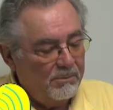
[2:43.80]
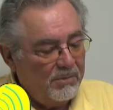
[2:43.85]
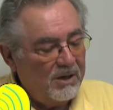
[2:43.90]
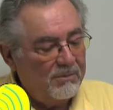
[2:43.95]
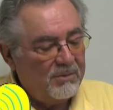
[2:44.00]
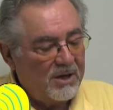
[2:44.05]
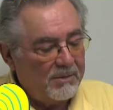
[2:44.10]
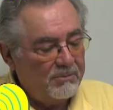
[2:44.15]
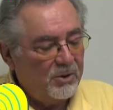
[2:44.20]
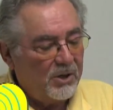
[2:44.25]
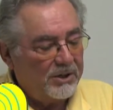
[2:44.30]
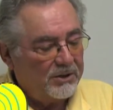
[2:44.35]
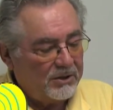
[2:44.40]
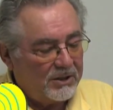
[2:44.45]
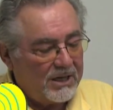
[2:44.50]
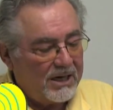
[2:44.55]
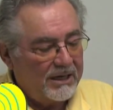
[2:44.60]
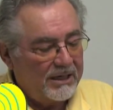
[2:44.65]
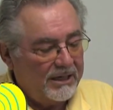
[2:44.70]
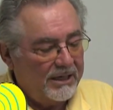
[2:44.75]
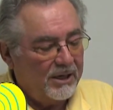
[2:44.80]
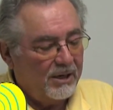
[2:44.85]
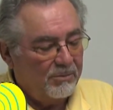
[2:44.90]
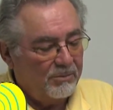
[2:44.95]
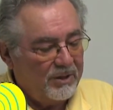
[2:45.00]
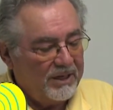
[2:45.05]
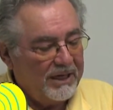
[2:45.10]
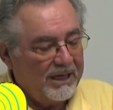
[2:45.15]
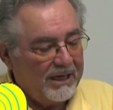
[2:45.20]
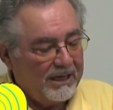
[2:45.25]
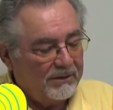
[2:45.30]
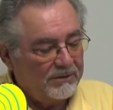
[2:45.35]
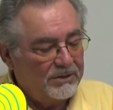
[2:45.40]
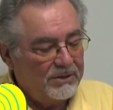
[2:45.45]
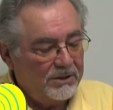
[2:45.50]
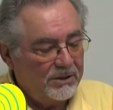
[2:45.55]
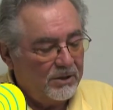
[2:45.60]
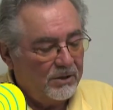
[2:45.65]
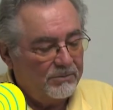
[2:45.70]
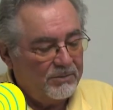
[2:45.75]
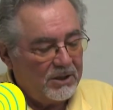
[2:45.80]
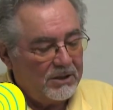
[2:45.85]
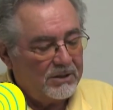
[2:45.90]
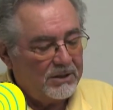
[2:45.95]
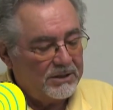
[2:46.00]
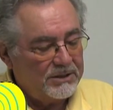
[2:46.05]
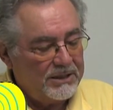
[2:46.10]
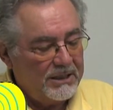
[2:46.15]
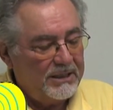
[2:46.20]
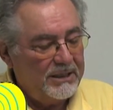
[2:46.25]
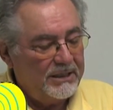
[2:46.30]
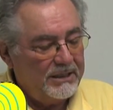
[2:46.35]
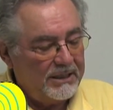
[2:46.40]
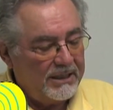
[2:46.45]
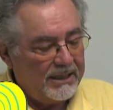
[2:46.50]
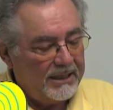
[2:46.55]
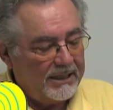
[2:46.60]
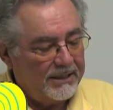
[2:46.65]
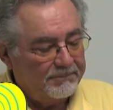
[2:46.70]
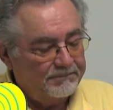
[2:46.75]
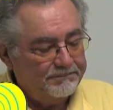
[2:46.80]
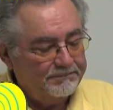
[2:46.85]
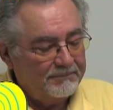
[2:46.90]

Well, my brother kind of helped me out, you know, because he, uh,